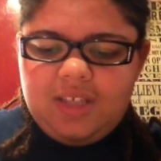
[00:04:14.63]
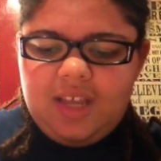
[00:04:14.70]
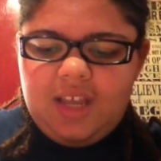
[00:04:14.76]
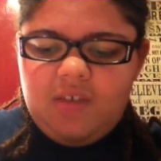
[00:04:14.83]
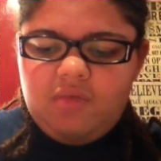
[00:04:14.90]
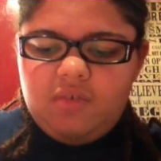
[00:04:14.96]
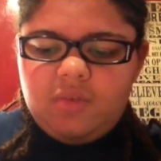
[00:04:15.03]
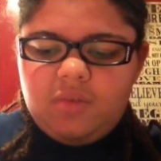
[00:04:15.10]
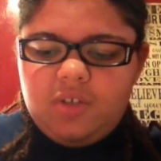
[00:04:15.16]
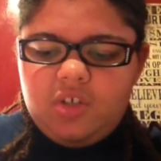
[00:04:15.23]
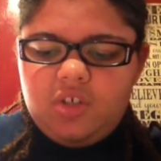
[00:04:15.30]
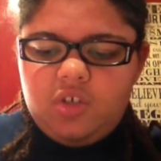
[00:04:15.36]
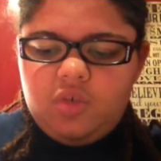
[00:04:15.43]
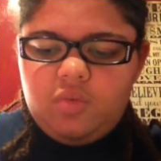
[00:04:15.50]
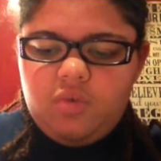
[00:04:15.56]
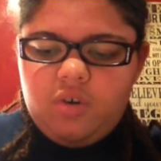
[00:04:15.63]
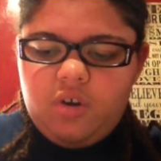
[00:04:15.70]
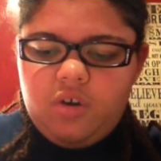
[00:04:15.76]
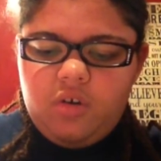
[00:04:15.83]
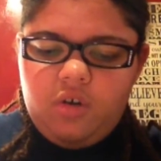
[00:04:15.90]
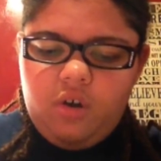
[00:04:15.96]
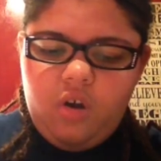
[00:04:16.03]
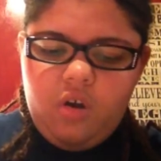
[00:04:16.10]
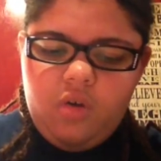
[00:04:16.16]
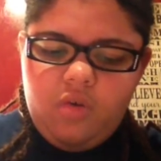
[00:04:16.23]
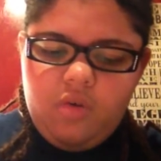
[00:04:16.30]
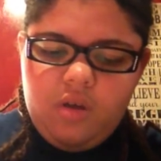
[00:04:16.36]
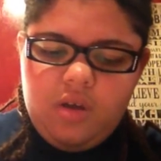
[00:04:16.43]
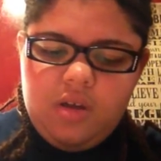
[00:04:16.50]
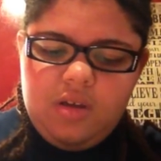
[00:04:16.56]
hand was reaching toward her own
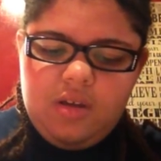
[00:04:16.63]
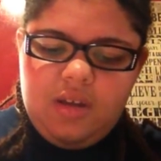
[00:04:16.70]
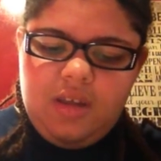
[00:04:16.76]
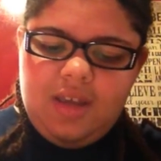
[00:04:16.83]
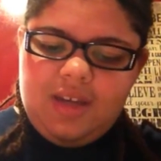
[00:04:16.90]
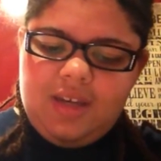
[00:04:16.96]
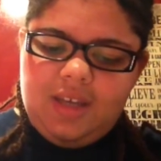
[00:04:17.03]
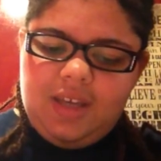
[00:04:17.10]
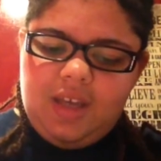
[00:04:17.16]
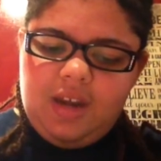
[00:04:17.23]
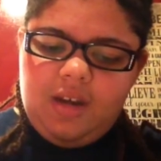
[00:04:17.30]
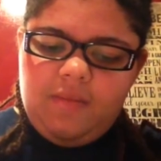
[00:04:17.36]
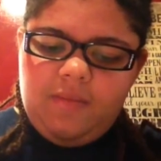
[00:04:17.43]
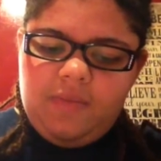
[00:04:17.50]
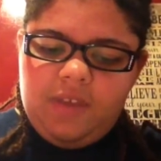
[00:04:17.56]
hand again.